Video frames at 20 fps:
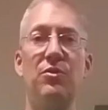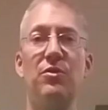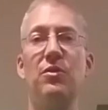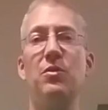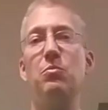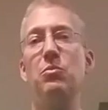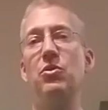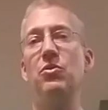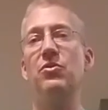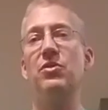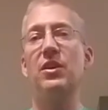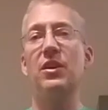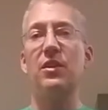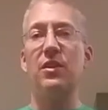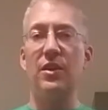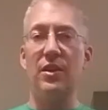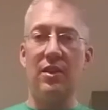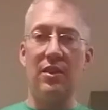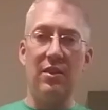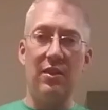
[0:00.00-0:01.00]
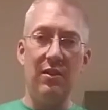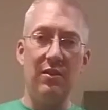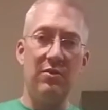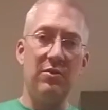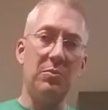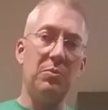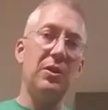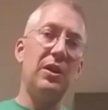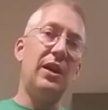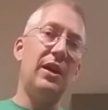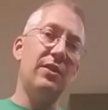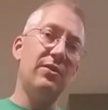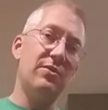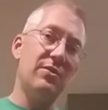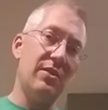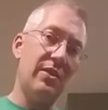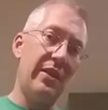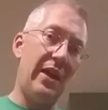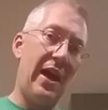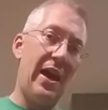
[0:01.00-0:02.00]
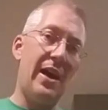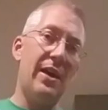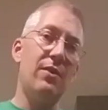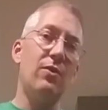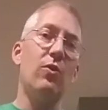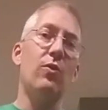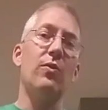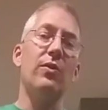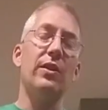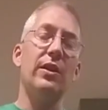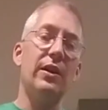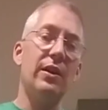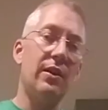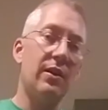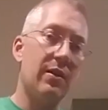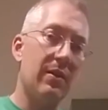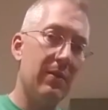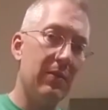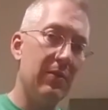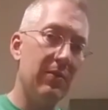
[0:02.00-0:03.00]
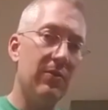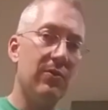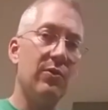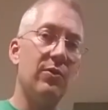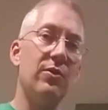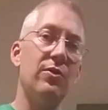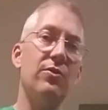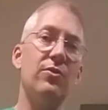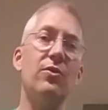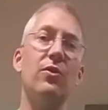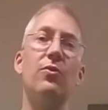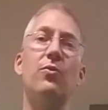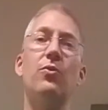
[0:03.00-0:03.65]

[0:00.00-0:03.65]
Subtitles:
in the music, like this applies to that over there and so on and so